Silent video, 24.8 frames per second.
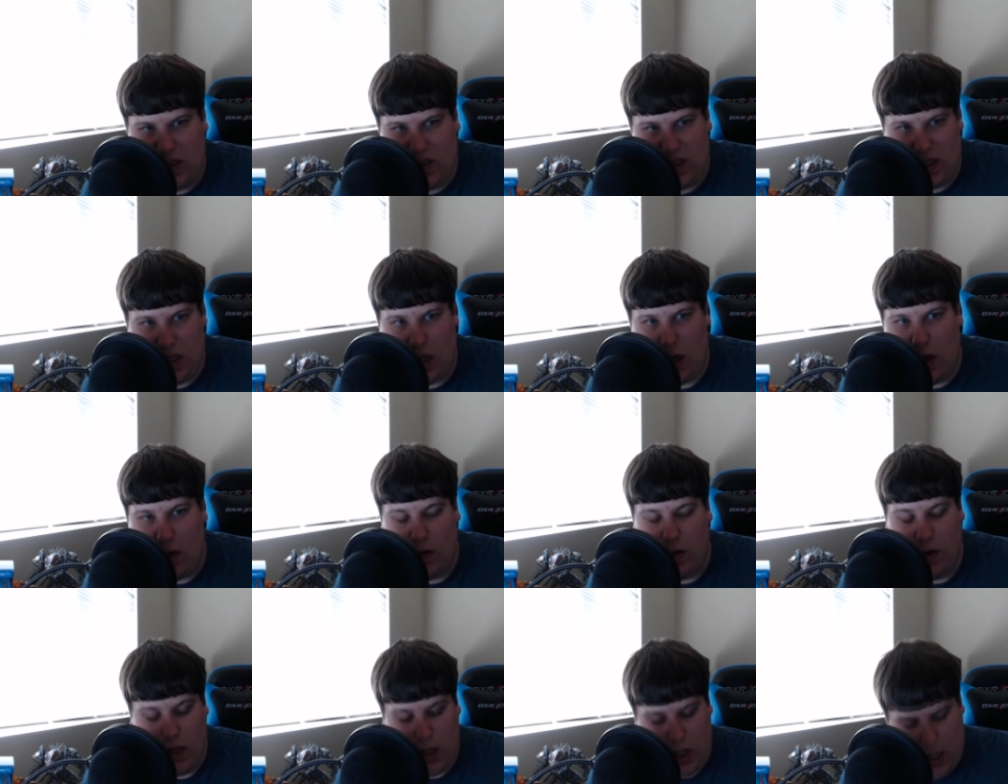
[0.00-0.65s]

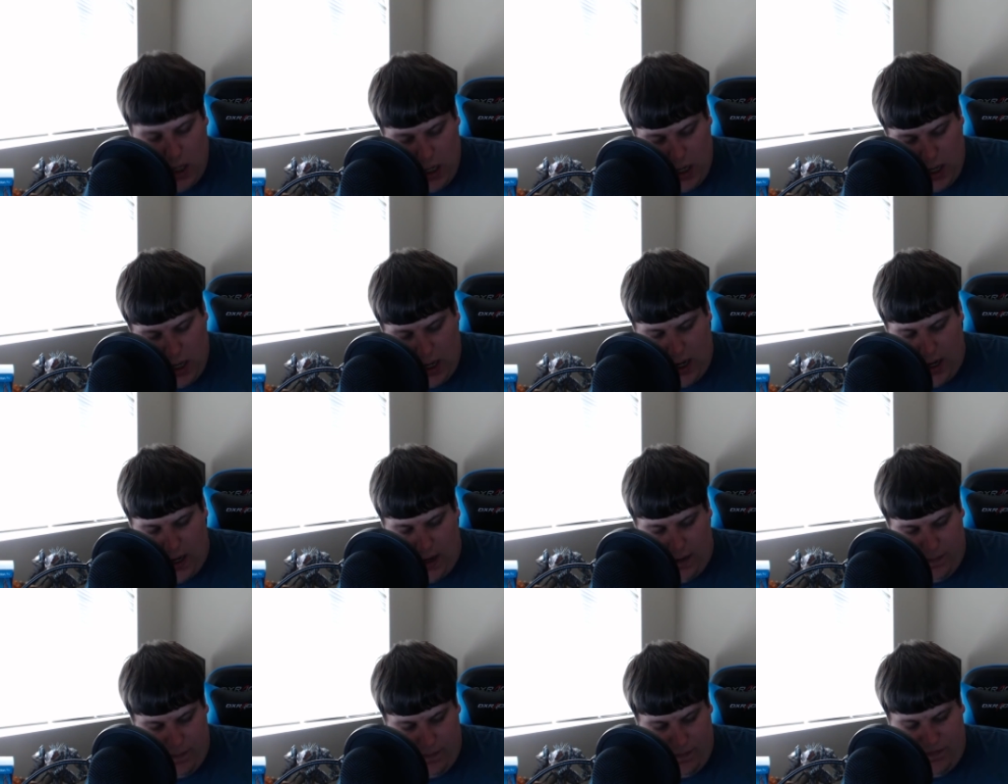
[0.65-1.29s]
So
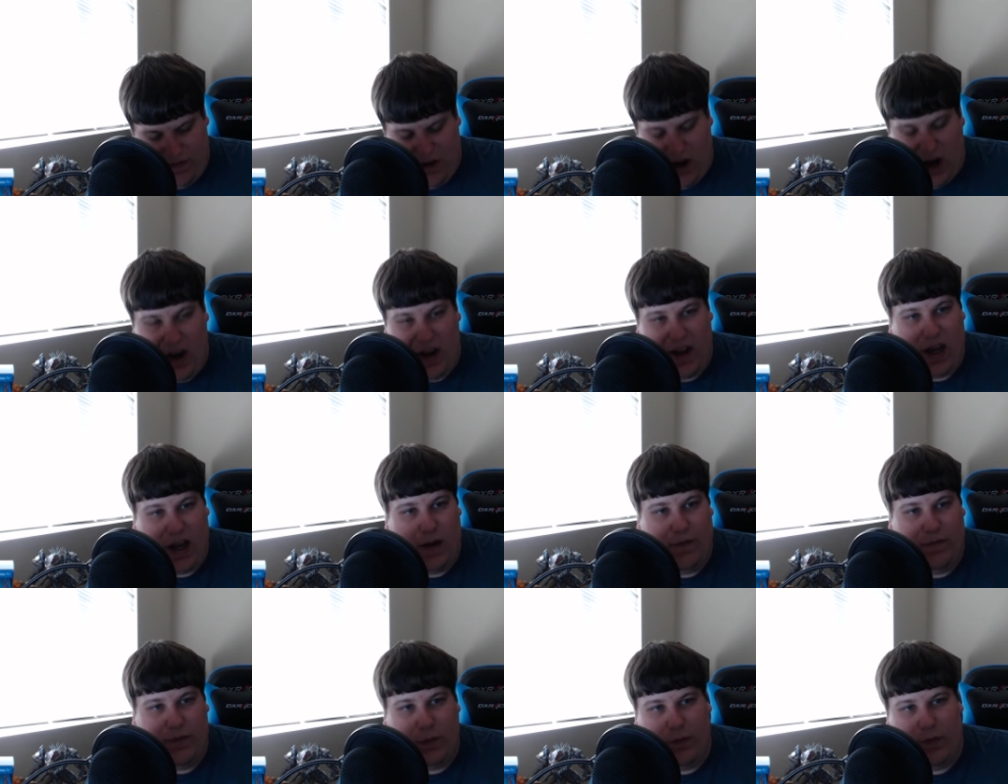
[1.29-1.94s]
very
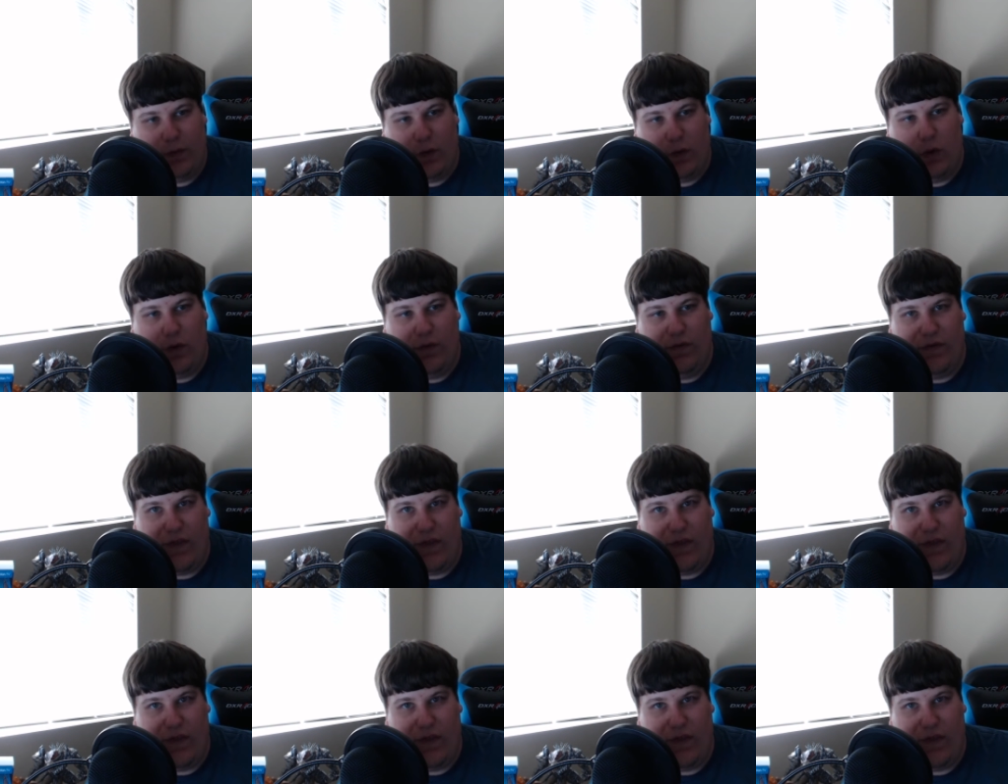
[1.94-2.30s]
comfortable,